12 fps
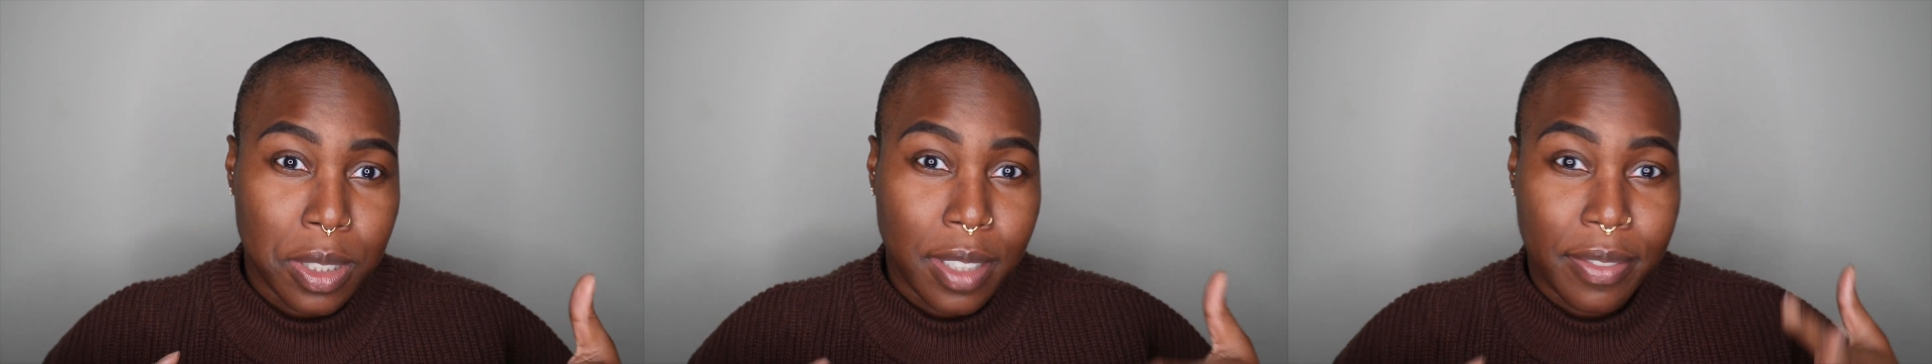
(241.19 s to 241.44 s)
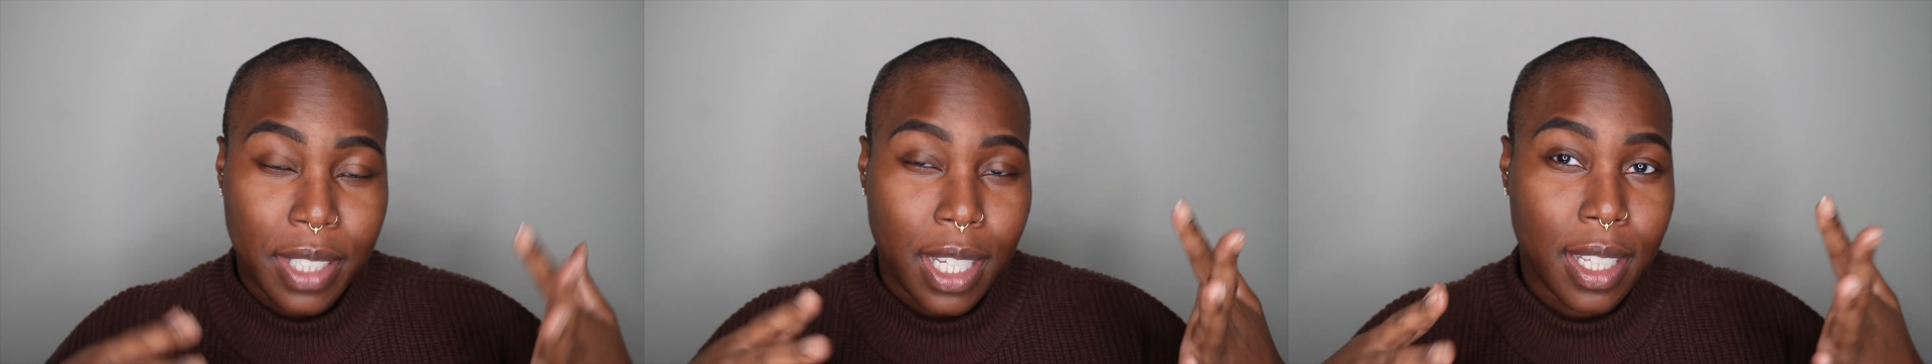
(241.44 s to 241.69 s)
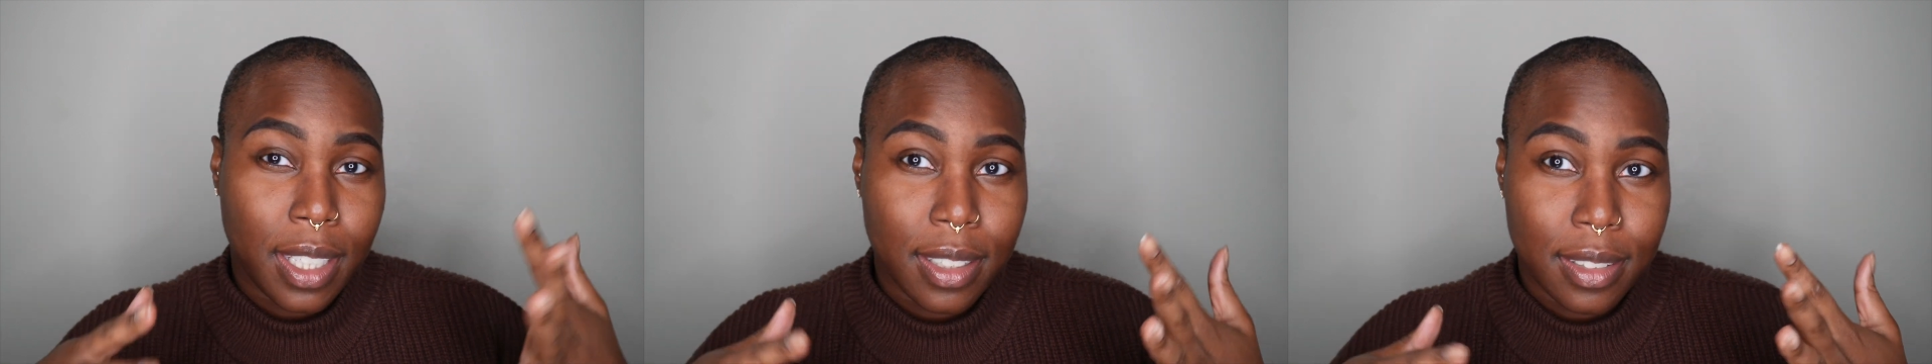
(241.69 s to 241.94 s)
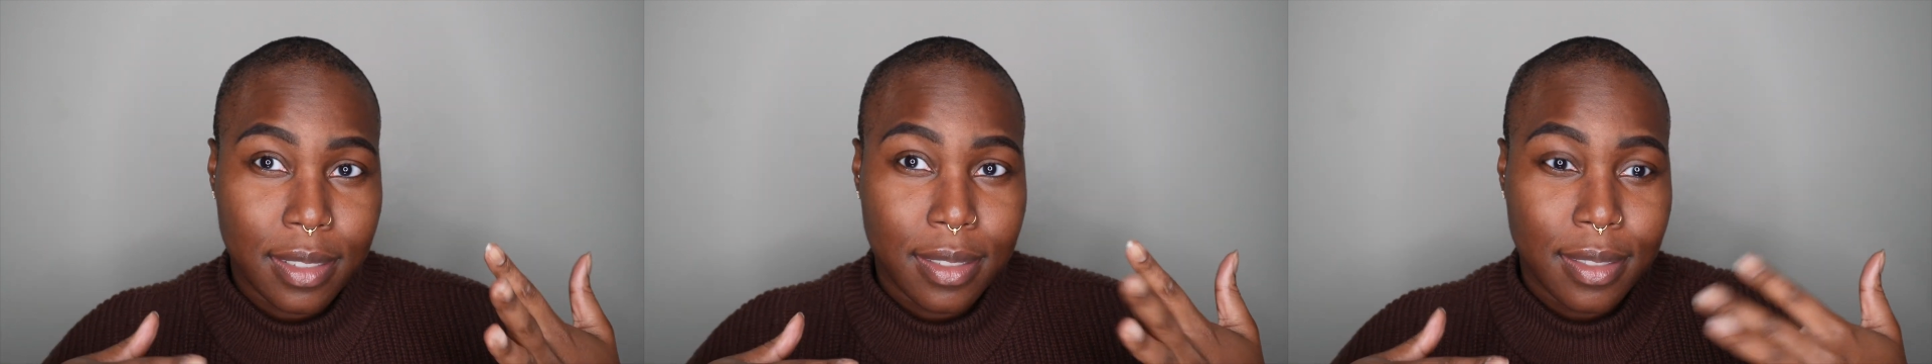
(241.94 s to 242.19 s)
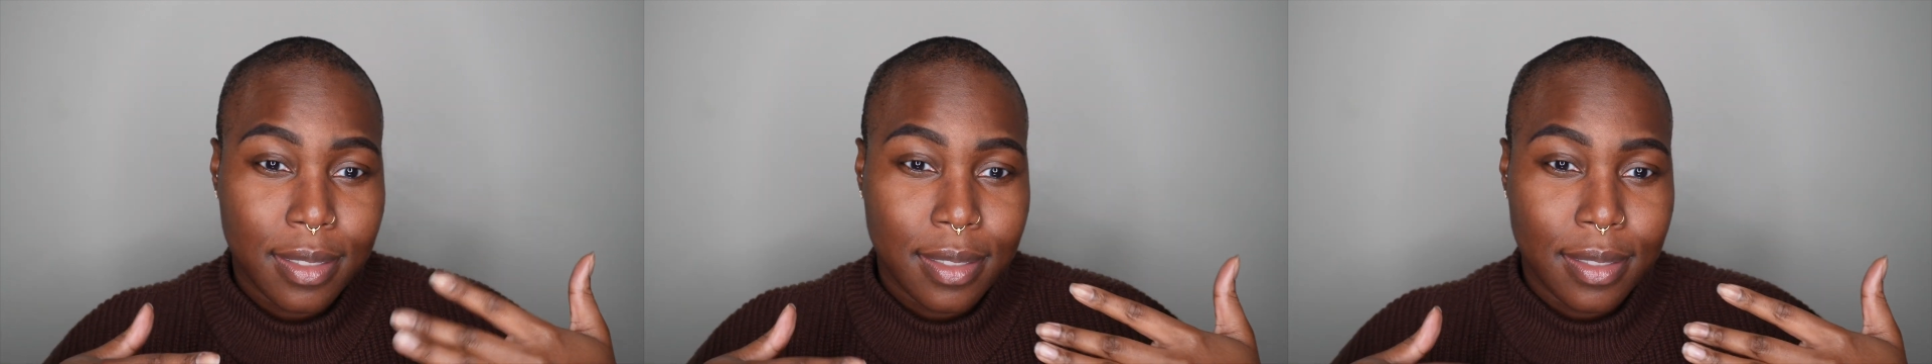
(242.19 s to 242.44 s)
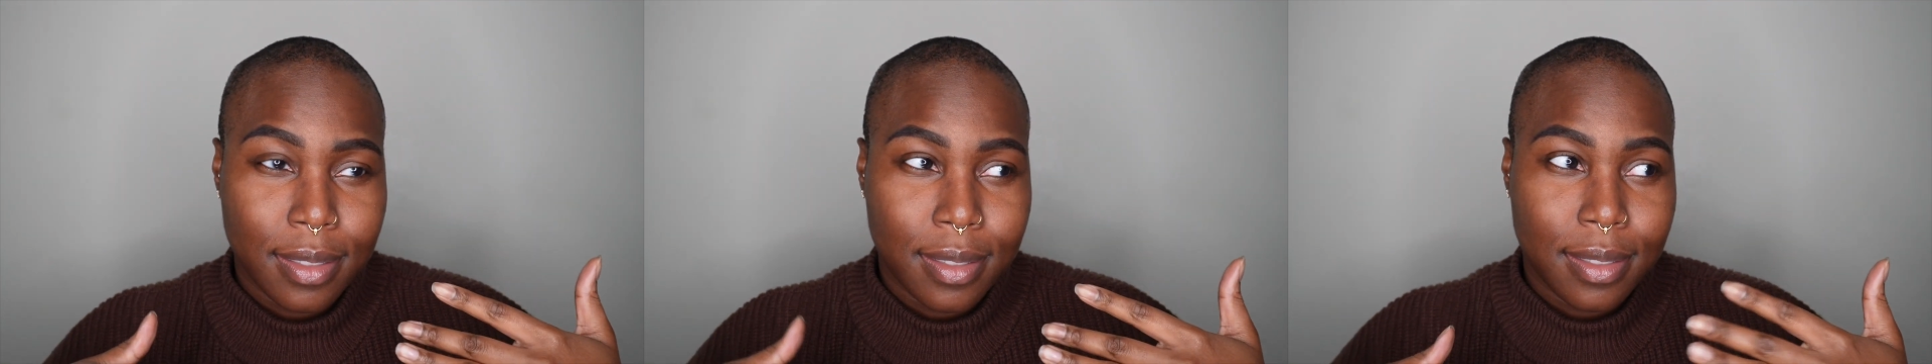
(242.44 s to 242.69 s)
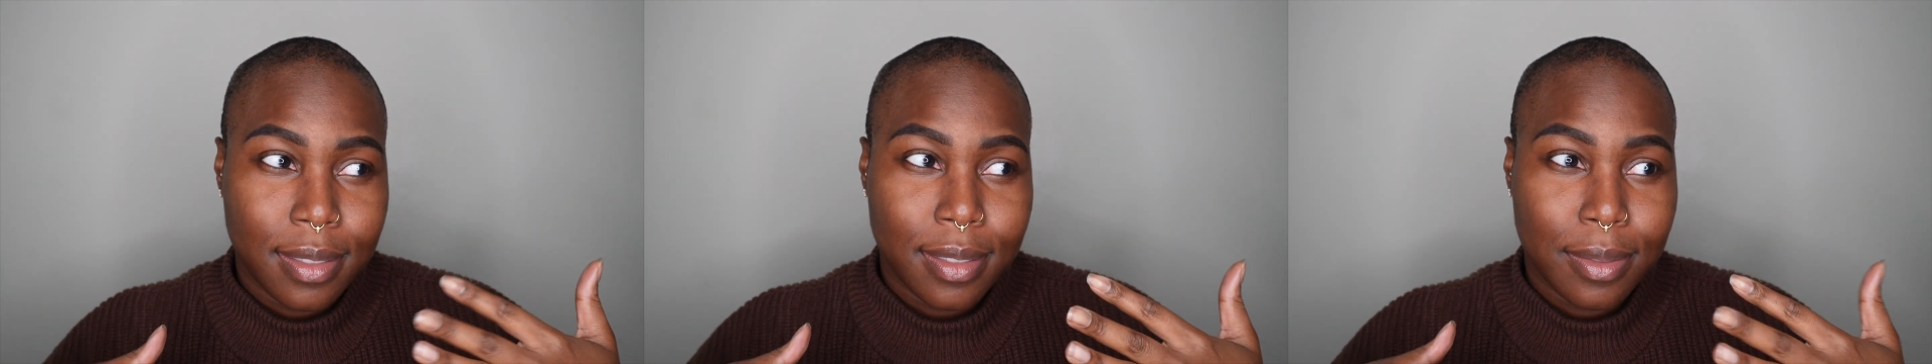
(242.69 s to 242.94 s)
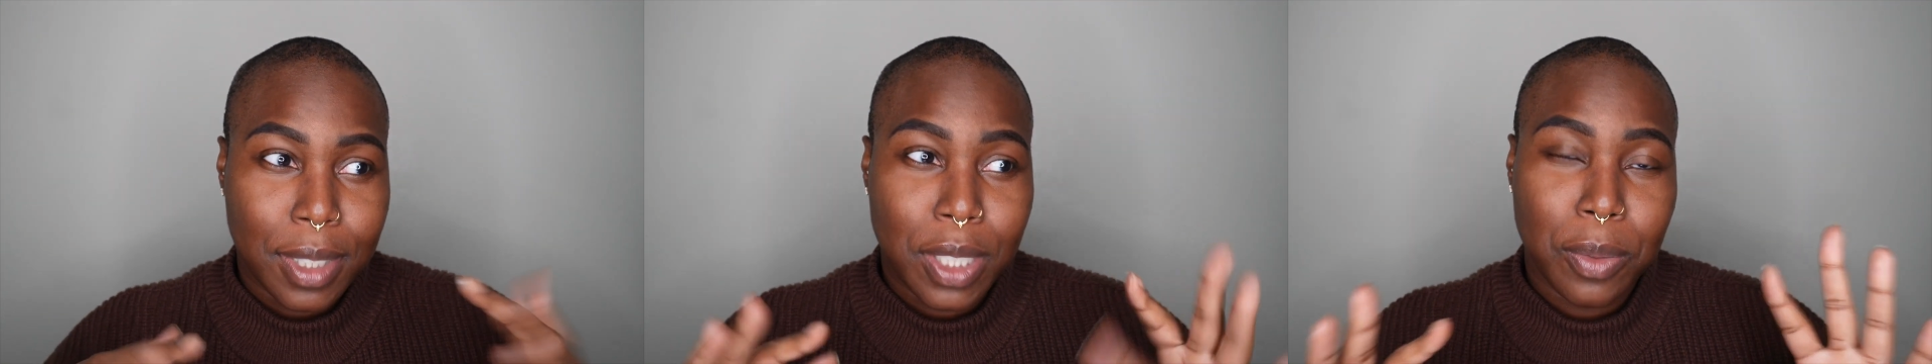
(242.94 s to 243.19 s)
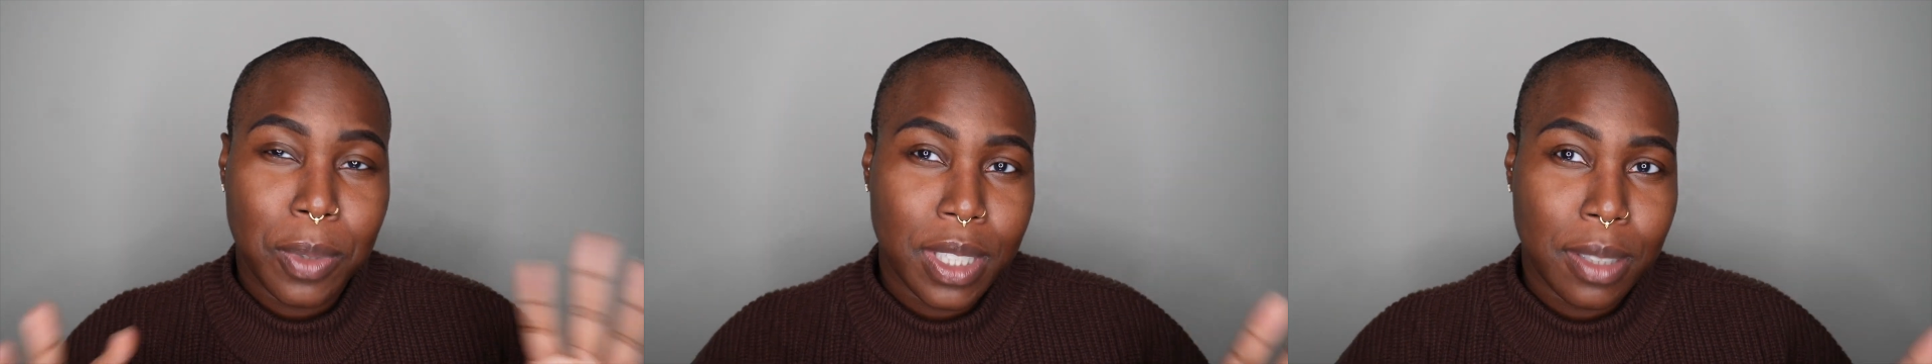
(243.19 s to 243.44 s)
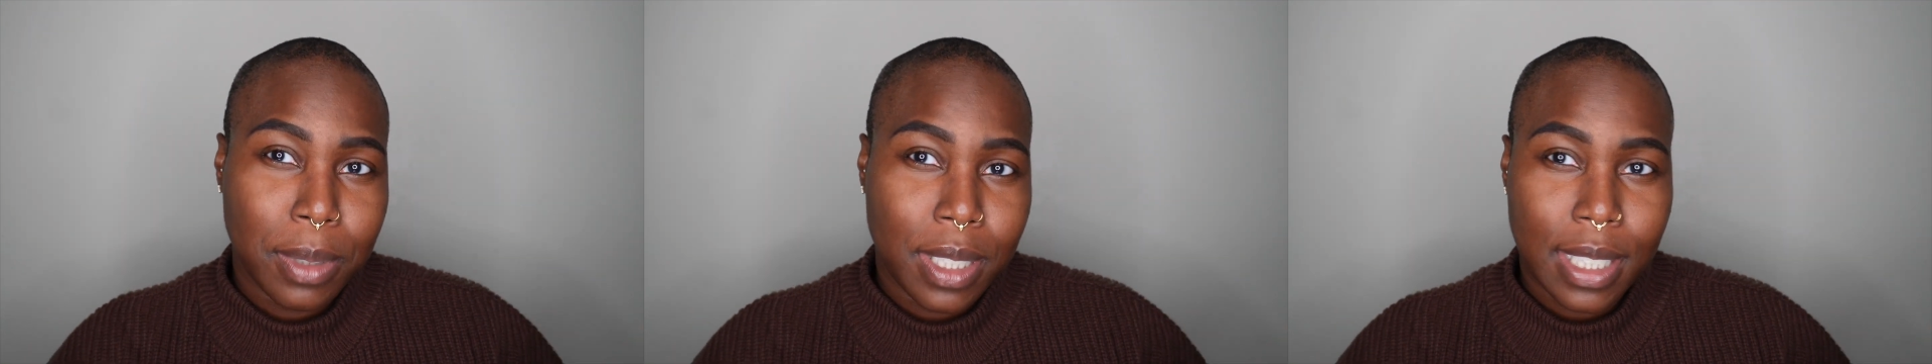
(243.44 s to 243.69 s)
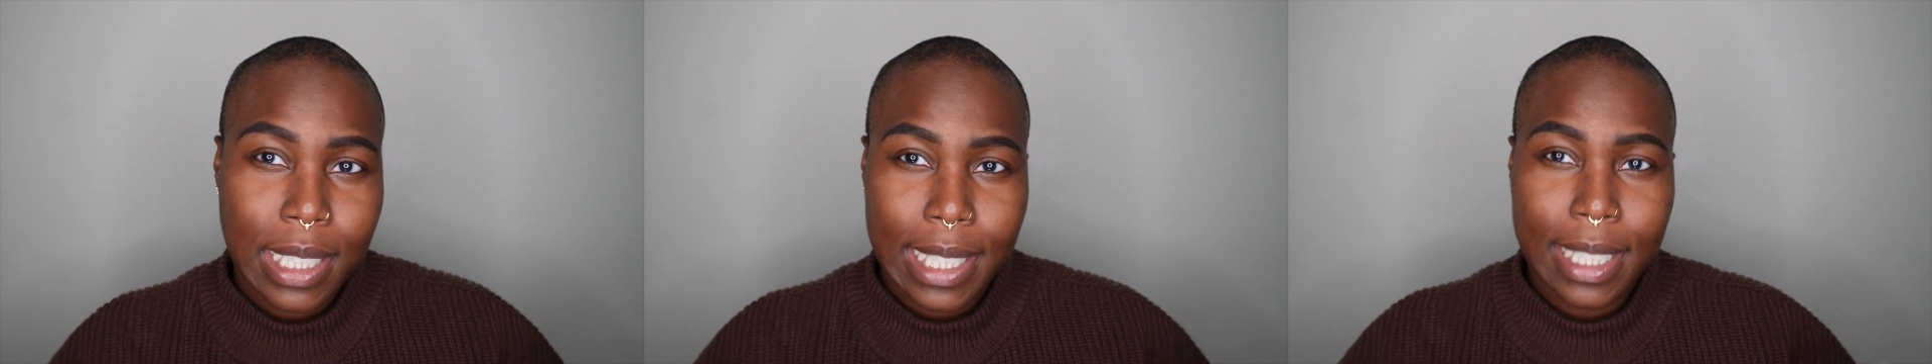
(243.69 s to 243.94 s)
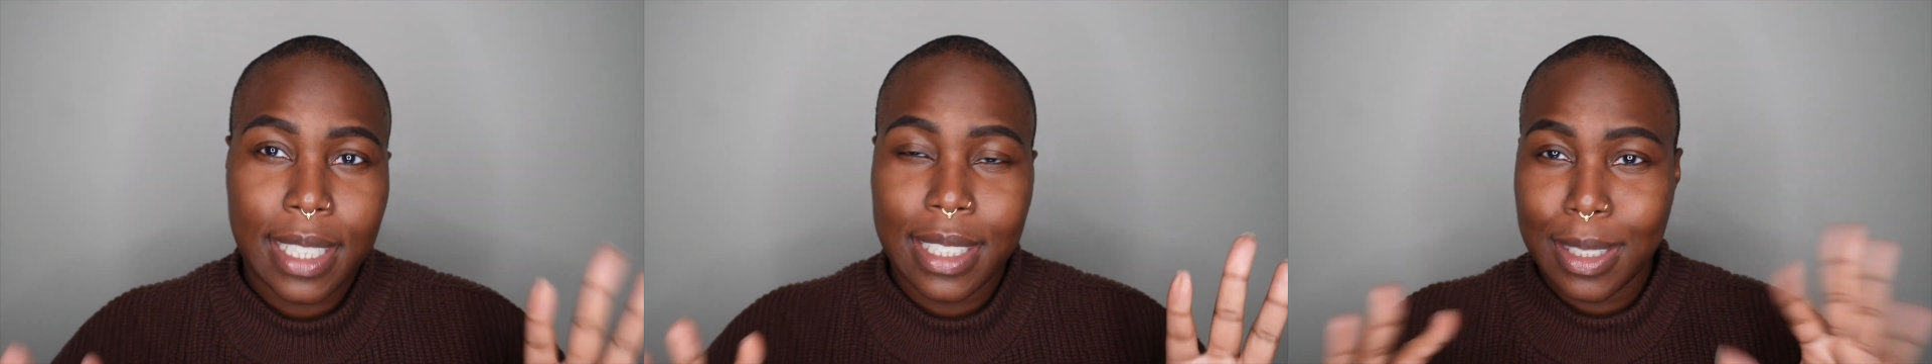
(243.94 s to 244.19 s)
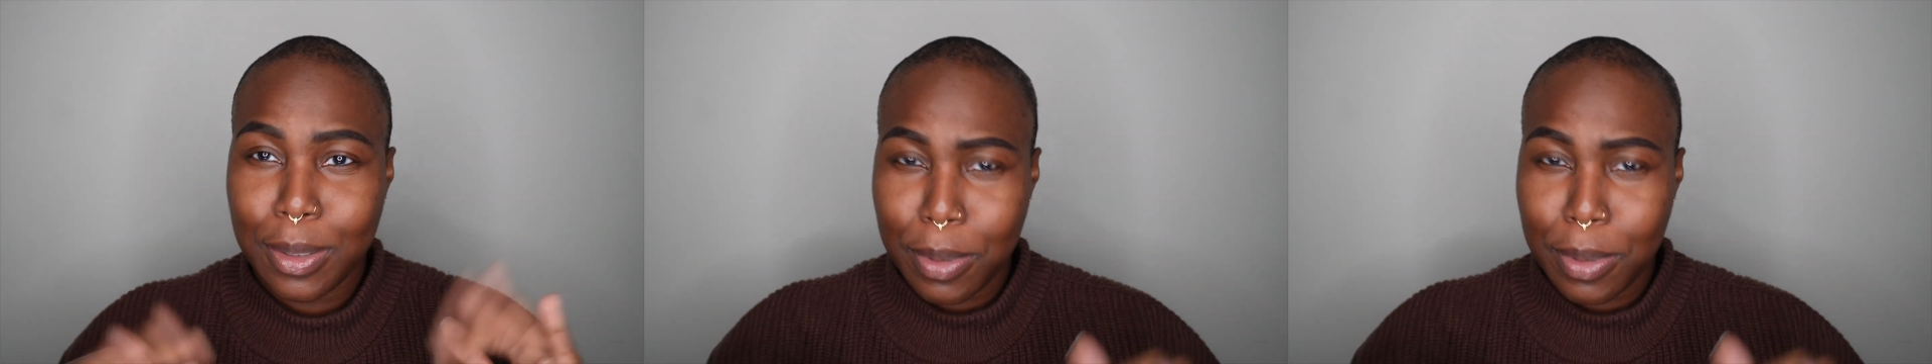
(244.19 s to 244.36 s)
If not, we don't want them to look like cousins,